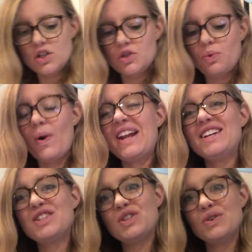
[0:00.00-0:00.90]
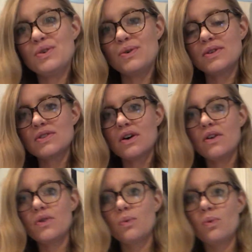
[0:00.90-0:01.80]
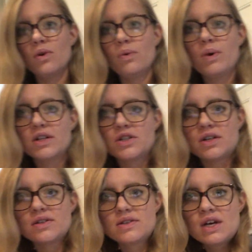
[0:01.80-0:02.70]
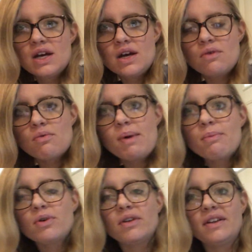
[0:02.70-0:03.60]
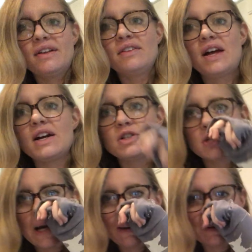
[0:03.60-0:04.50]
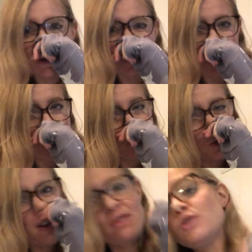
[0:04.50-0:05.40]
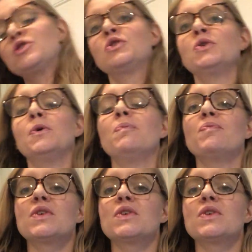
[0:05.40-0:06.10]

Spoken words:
22. It's called The Wool Witches. Remember, in last chapter, Rump traveled to